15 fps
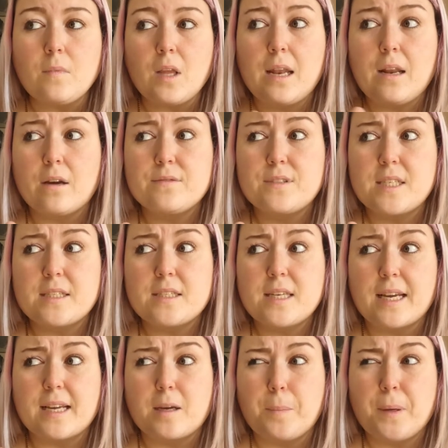and I did
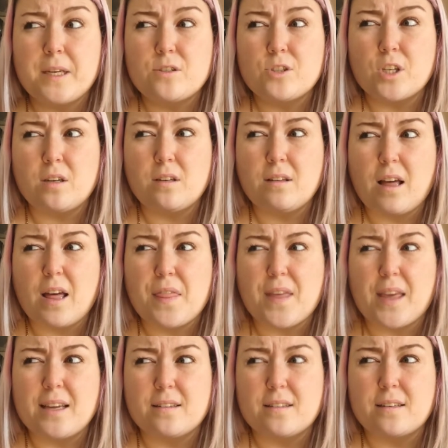take a picture, I
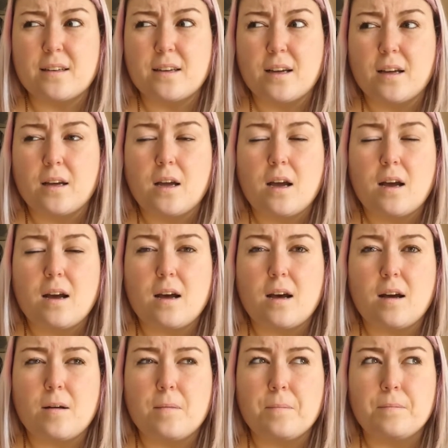think.
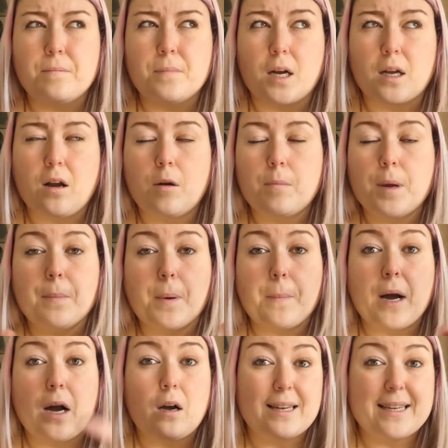I can't remember, but
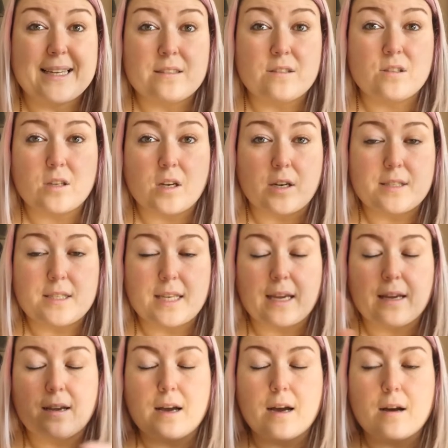I'll insert
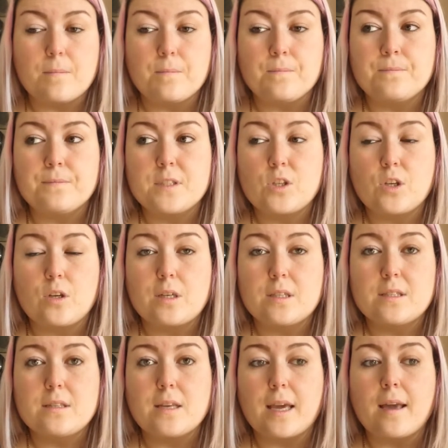it so you can
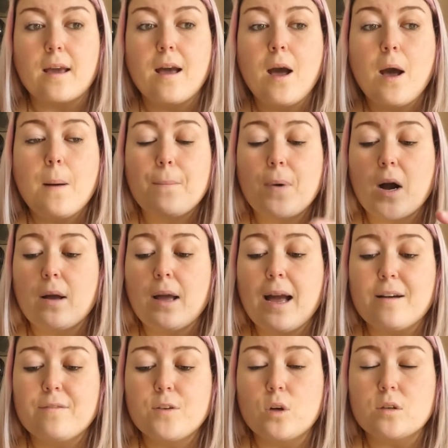see. But I
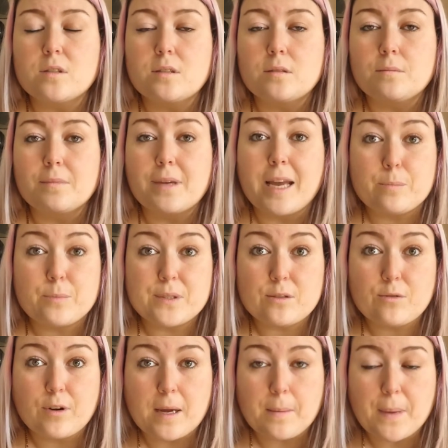have got some Cadbury's
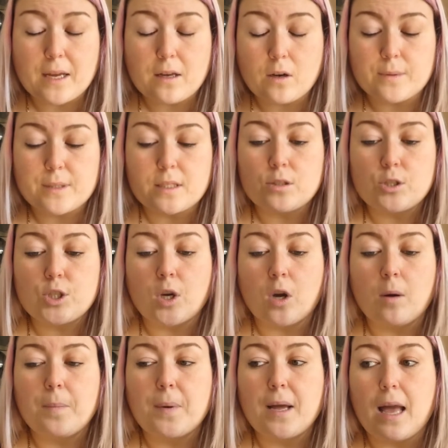Cream Egg going in the
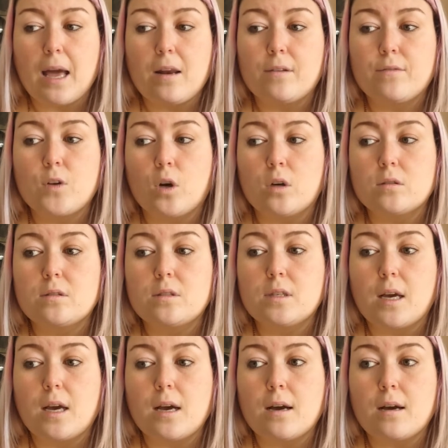shop, and I've got
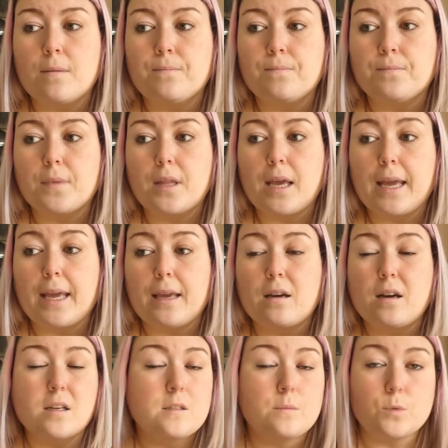a
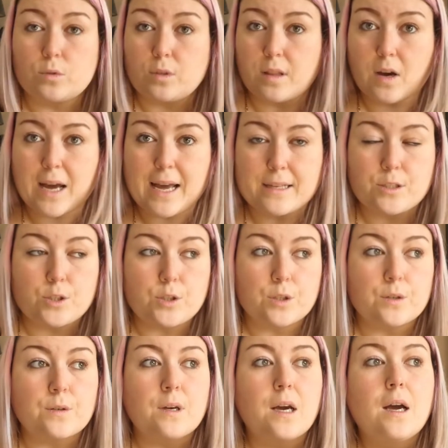custom order that I had to
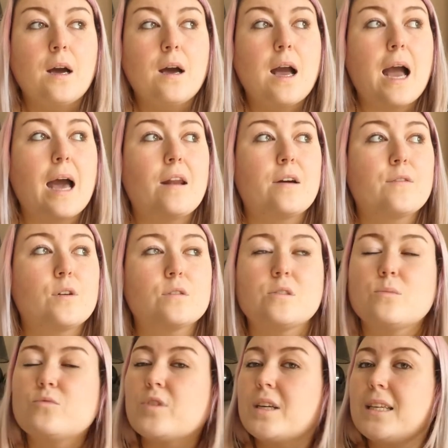do, and I've got
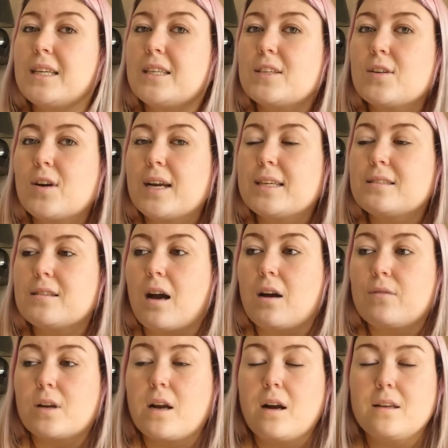some really nice
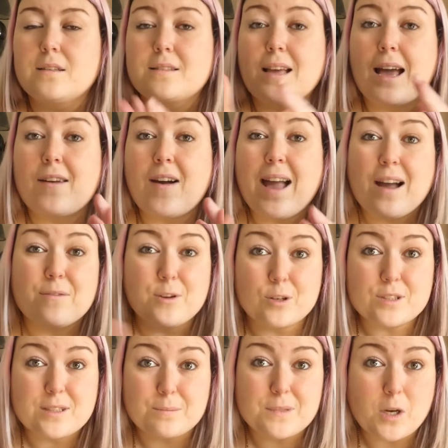other colours, and I have
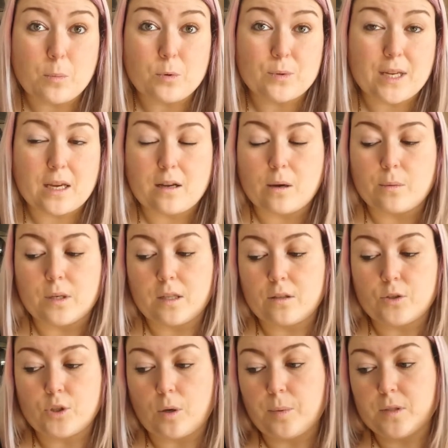got some double knit going in the
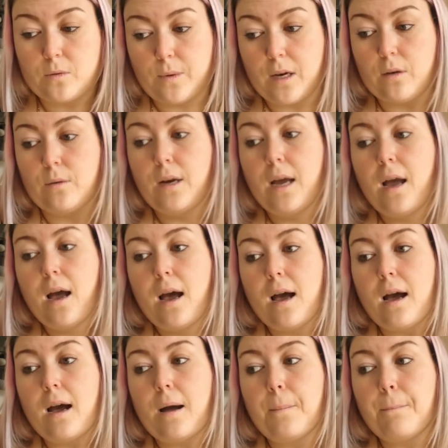shop as well.
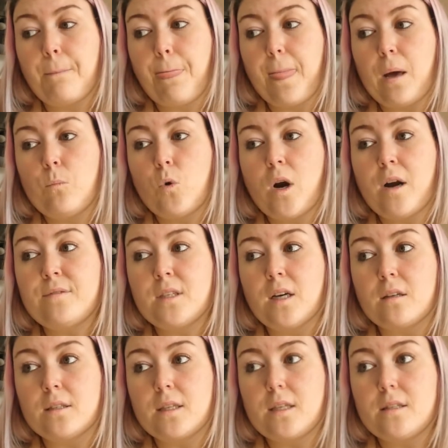And what I've
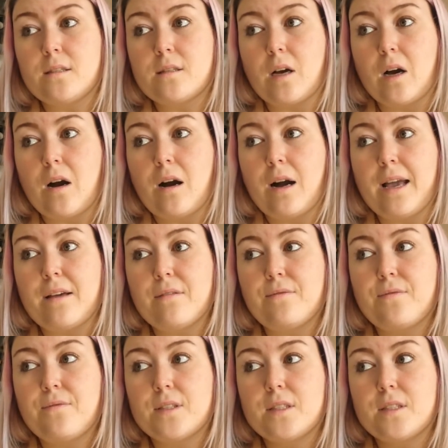done is I've